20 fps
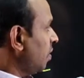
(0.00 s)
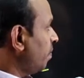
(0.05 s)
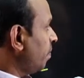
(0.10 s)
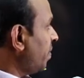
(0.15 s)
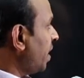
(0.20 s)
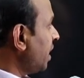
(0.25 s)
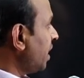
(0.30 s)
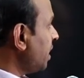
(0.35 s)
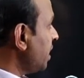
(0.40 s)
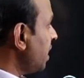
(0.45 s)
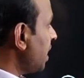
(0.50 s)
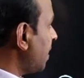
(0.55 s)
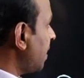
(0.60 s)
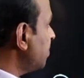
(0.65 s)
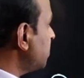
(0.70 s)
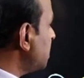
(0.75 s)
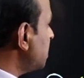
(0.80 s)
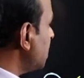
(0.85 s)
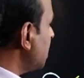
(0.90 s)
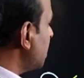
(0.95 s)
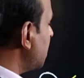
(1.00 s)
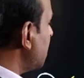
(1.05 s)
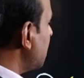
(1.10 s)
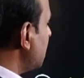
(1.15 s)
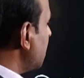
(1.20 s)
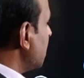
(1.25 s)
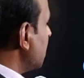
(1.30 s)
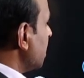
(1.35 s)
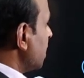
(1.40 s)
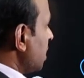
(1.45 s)
But here
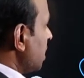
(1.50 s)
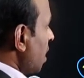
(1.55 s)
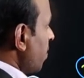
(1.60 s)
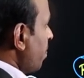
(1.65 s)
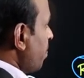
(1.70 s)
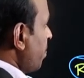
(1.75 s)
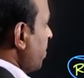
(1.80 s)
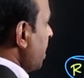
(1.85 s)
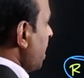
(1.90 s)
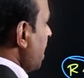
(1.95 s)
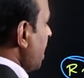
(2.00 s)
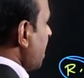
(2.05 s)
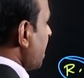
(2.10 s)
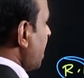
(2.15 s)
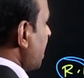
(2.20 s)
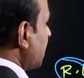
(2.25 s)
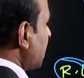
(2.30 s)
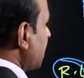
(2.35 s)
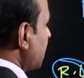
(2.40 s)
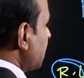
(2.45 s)
observe, here P greater